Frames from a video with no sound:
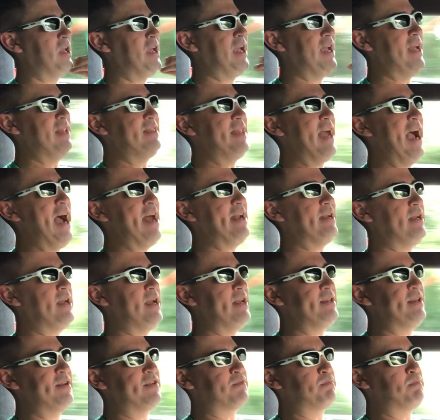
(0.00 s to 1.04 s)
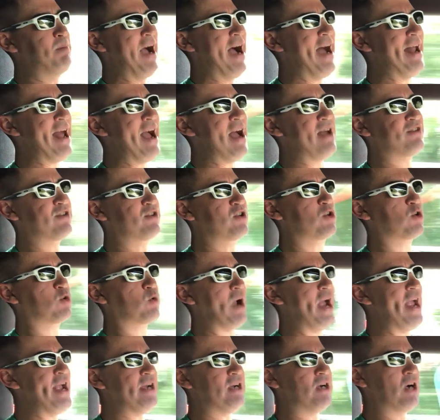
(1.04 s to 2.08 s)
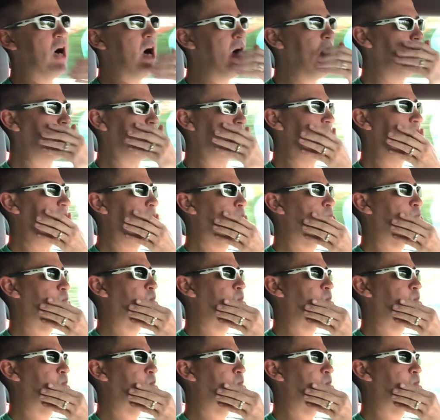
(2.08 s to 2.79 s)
in this badass gray color,